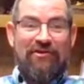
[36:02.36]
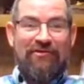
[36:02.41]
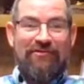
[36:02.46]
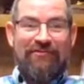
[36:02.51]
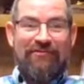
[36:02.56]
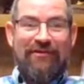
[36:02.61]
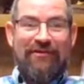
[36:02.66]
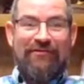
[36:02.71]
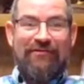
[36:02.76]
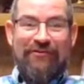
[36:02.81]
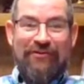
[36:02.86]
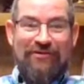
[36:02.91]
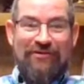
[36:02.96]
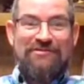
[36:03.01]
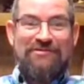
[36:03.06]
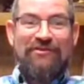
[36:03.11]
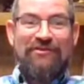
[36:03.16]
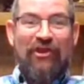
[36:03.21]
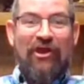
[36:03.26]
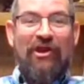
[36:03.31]

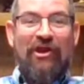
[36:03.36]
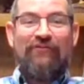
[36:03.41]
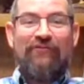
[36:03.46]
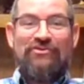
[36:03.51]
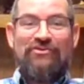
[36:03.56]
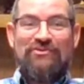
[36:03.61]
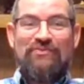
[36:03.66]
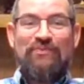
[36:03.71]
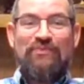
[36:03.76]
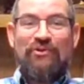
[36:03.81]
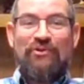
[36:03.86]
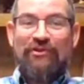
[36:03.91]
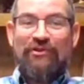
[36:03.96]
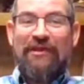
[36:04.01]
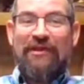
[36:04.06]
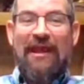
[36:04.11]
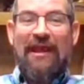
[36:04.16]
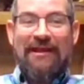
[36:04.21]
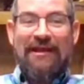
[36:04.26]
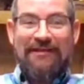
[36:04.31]
there's a lot of just
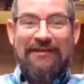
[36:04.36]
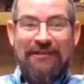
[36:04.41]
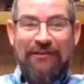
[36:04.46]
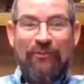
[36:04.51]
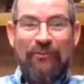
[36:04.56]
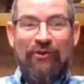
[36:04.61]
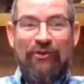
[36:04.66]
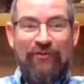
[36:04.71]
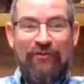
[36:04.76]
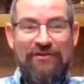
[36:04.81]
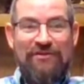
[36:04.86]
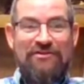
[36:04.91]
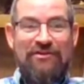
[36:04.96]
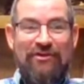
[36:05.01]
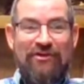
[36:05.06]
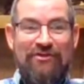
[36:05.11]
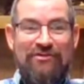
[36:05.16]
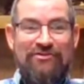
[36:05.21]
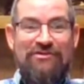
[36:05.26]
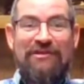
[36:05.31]
purely academic
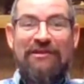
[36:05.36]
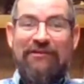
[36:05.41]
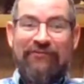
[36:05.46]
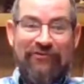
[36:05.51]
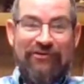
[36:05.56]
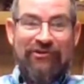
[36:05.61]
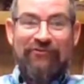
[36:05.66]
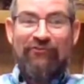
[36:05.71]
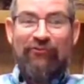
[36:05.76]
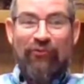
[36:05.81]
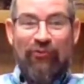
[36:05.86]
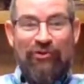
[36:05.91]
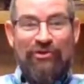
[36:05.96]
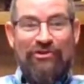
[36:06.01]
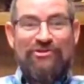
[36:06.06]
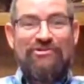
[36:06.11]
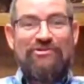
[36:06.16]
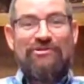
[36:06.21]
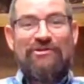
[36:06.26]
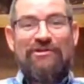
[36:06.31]
research, even in
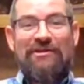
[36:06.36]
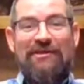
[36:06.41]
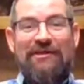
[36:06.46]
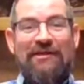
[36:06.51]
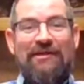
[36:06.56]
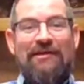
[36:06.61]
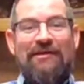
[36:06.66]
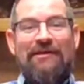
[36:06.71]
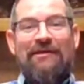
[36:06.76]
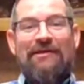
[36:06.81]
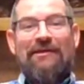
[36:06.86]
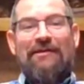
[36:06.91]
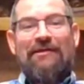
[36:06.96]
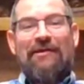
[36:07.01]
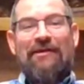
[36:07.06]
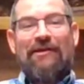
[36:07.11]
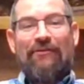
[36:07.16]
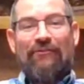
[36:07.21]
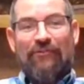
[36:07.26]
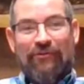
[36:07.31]
forestry.
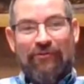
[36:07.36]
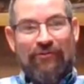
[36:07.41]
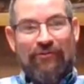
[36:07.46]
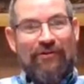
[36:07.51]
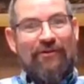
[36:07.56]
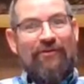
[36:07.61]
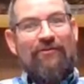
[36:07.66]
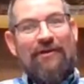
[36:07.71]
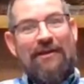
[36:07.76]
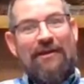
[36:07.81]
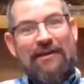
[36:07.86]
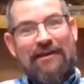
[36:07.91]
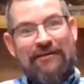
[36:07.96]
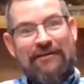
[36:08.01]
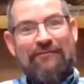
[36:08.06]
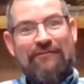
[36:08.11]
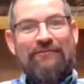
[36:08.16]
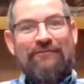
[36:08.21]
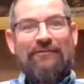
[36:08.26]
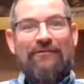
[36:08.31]
And we're going,
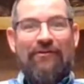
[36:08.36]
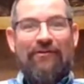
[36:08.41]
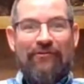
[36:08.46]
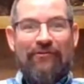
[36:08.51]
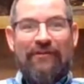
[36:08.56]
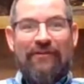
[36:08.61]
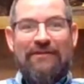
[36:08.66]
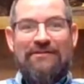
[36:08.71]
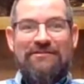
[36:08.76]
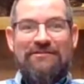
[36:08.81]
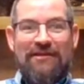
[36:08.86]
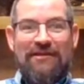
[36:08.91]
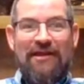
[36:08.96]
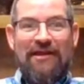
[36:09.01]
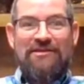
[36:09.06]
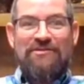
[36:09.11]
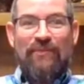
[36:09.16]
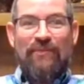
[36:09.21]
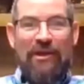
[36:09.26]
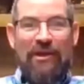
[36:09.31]
great, that's a
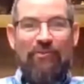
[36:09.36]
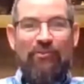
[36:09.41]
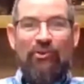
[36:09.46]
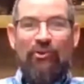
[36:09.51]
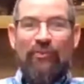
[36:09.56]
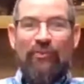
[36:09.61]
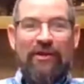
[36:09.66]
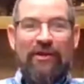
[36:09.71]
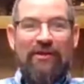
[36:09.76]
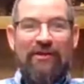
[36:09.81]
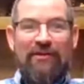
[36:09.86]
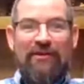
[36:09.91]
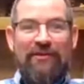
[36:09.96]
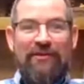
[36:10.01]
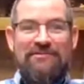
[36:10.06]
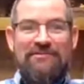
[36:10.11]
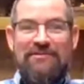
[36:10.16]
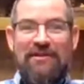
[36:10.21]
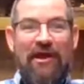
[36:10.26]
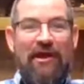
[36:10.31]
nice paper, but
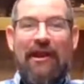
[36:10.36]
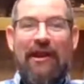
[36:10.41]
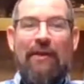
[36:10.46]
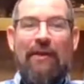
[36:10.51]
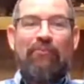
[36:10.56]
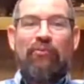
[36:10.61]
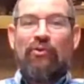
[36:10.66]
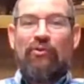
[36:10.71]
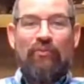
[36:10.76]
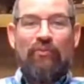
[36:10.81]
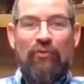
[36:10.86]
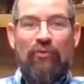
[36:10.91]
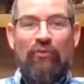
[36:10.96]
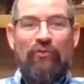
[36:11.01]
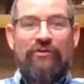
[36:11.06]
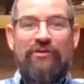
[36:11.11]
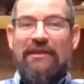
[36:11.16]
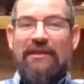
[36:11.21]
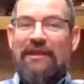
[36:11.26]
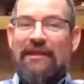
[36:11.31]
it's not applicable
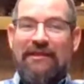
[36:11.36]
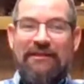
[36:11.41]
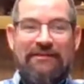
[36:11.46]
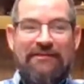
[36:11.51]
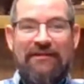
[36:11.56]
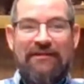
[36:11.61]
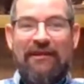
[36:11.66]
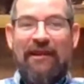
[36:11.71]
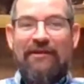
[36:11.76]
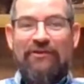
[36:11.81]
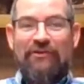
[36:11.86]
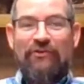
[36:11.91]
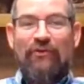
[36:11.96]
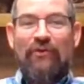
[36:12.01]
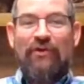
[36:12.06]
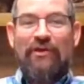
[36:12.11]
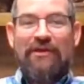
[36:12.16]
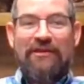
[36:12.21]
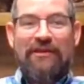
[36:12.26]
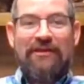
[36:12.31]
to anything I do
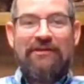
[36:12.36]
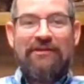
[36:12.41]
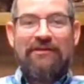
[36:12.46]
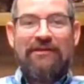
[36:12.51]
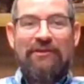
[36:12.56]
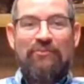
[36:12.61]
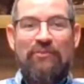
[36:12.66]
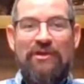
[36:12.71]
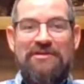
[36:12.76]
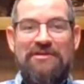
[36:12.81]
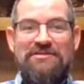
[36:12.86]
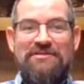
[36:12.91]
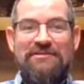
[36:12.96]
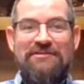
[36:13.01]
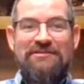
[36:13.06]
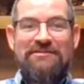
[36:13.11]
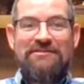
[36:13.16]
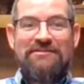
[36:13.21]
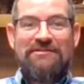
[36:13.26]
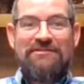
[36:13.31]
on a day-to-day
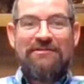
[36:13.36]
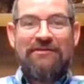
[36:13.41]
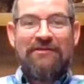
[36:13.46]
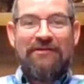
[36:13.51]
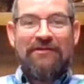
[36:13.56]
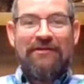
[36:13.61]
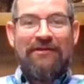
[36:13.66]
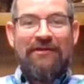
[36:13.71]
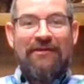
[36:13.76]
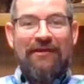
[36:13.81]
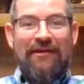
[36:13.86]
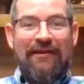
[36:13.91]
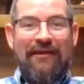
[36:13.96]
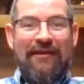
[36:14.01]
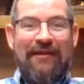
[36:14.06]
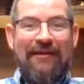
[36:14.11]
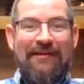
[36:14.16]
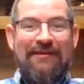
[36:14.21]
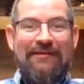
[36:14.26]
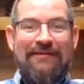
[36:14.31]
basis.
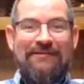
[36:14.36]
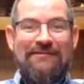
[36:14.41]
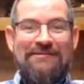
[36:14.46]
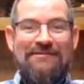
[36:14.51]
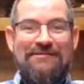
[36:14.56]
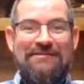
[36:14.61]
And